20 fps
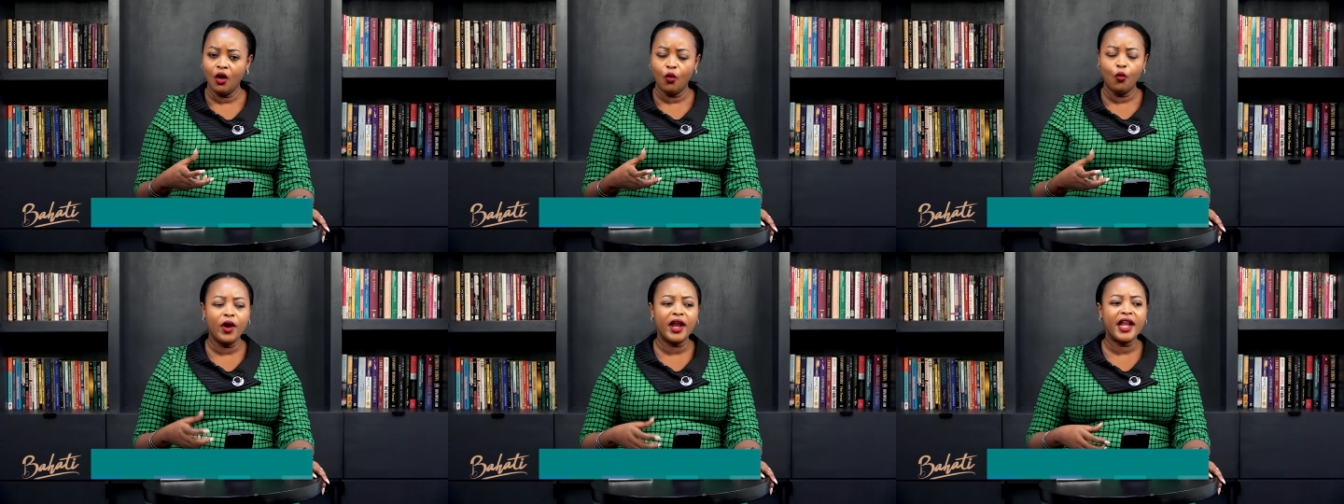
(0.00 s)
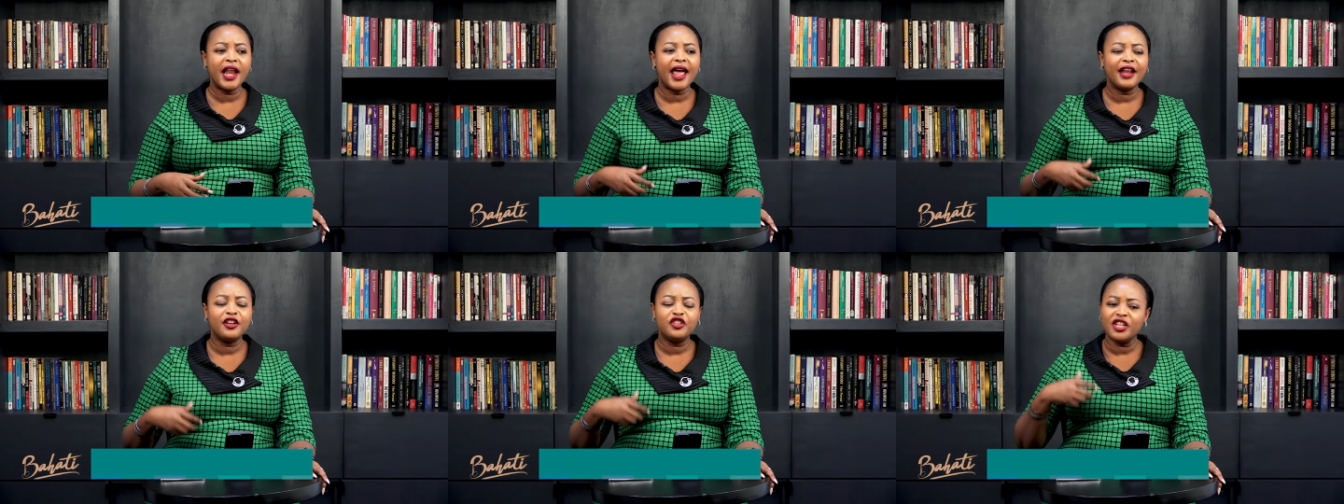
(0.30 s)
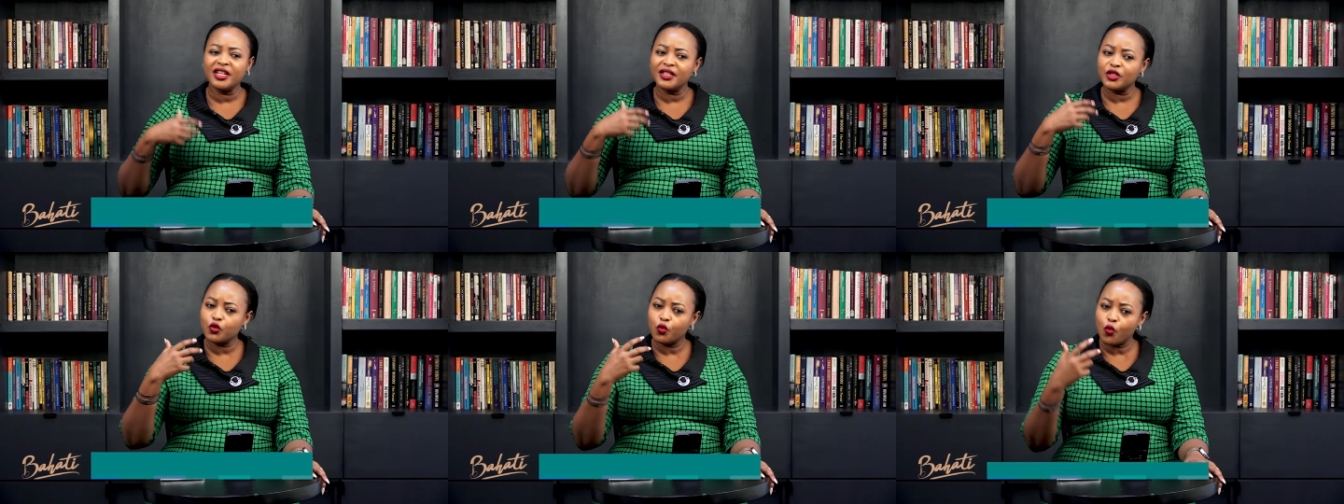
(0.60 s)
when I
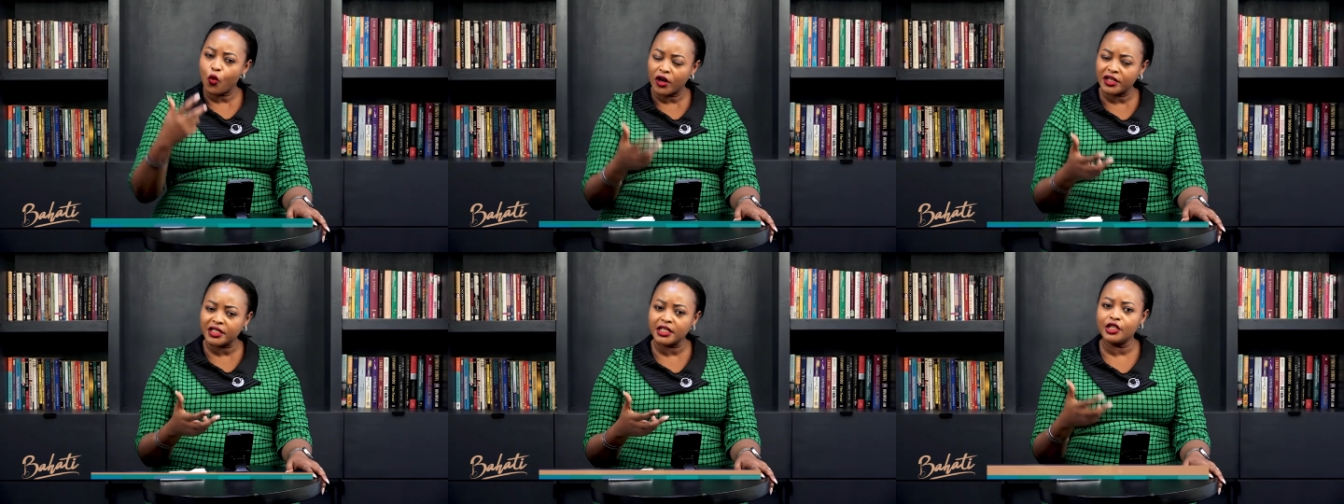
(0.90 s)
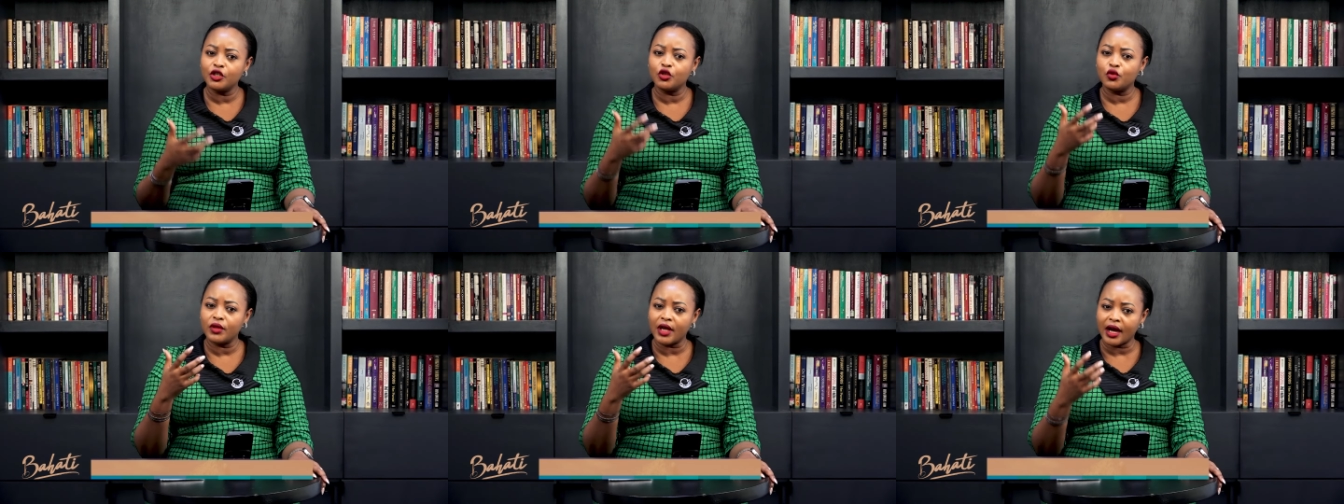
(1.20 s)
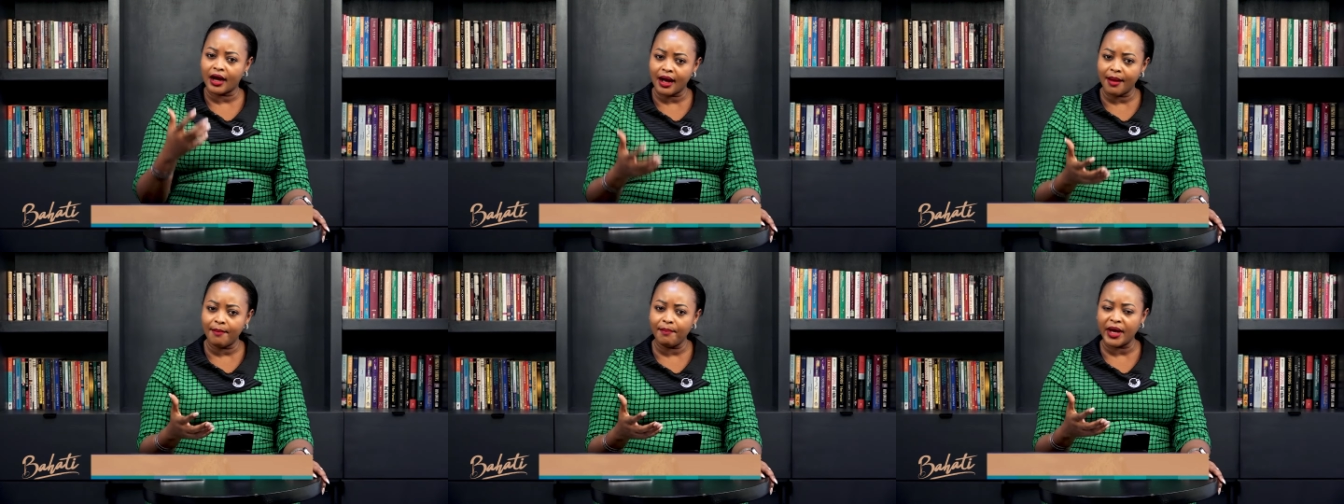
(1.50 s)
just walked into the
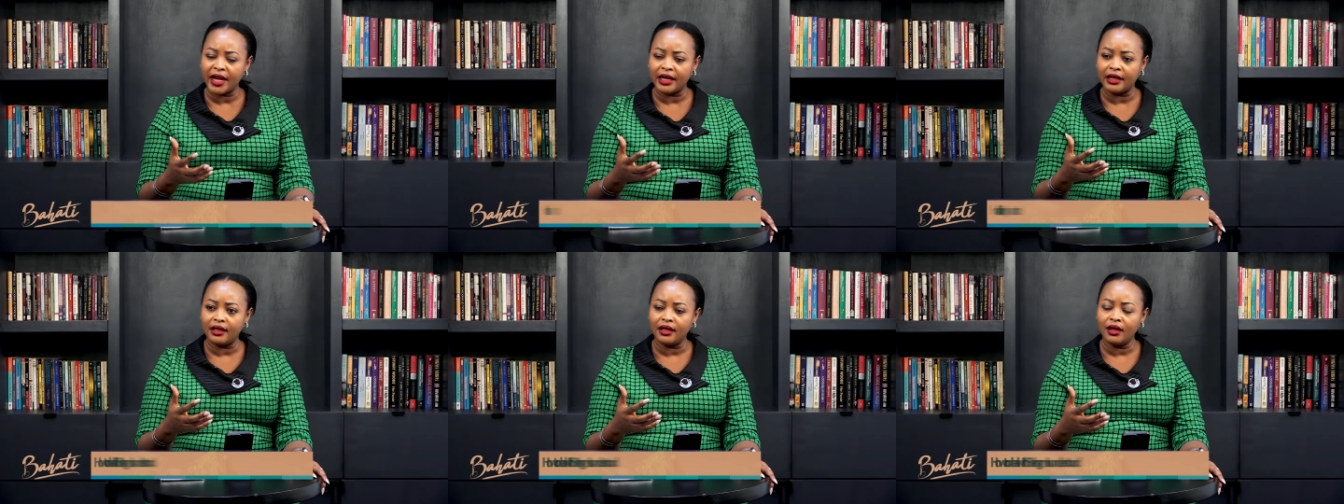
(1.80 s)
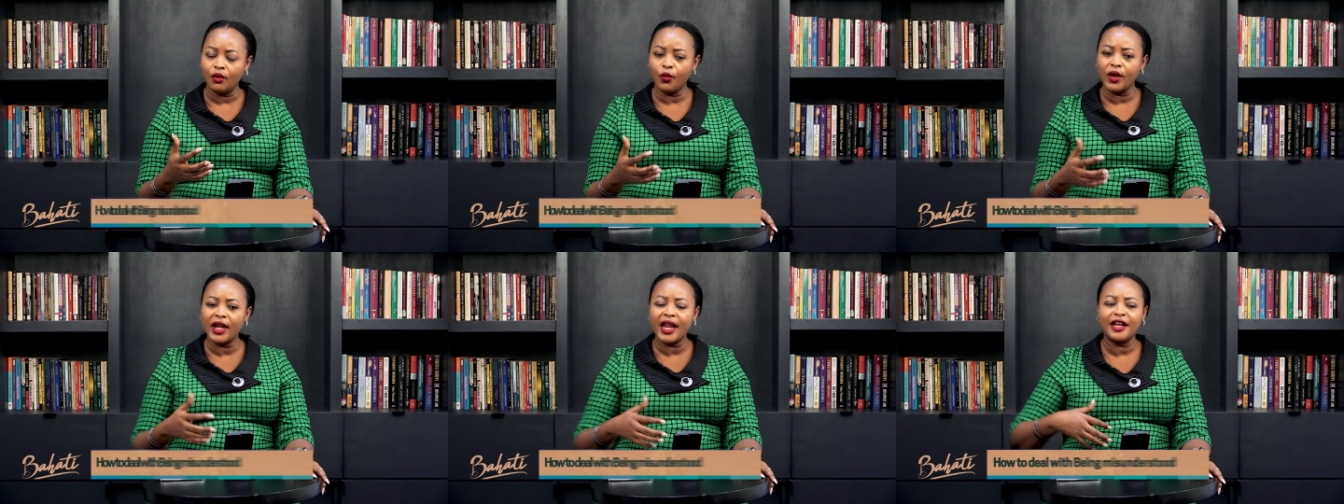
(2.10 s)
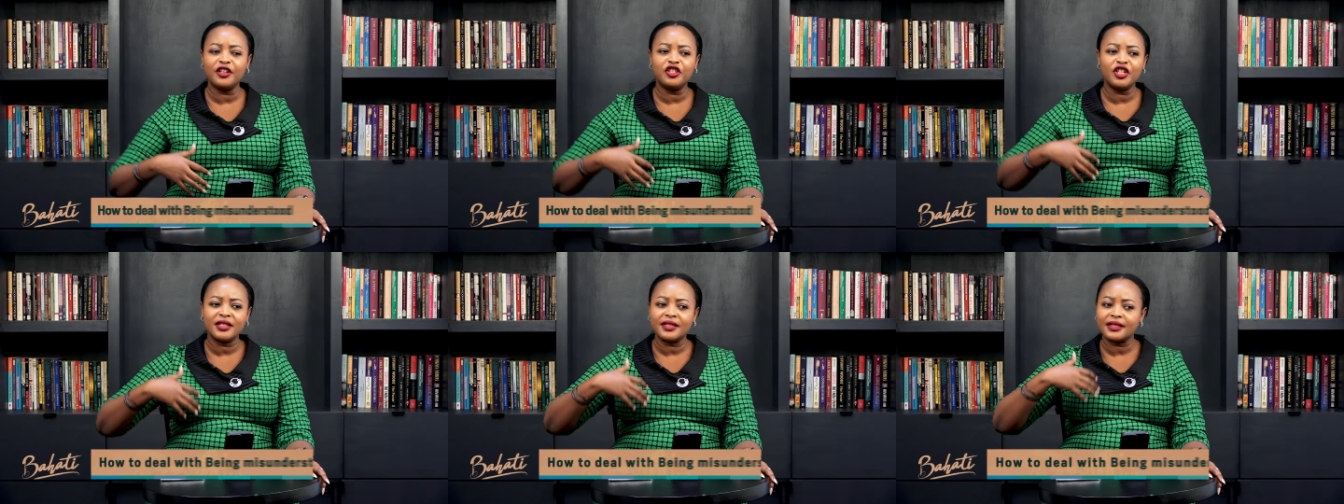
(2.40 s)
company, when
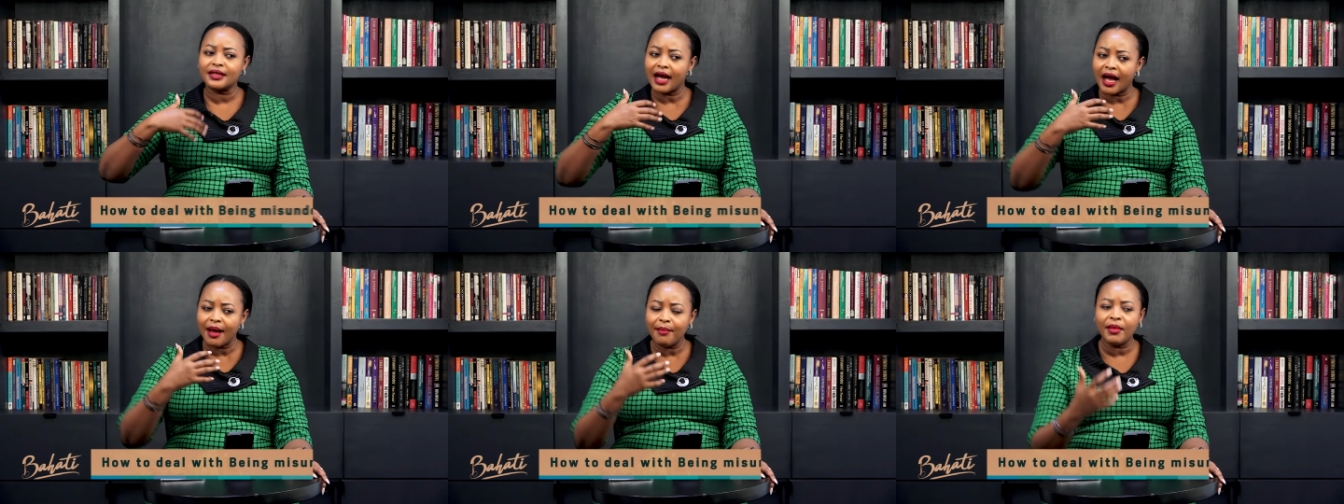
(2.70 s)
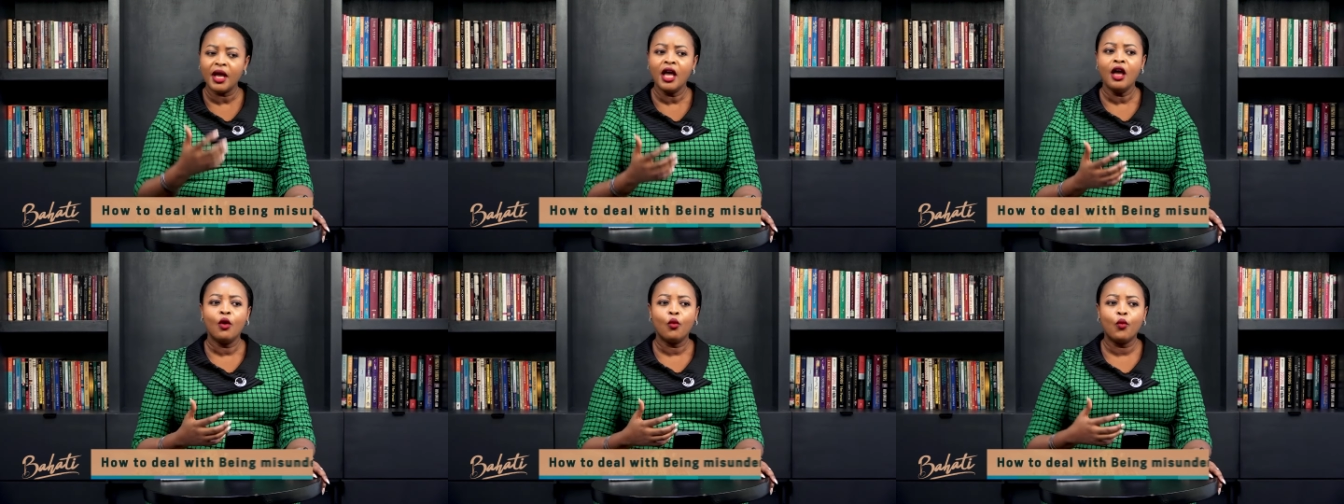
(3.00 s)
I just come,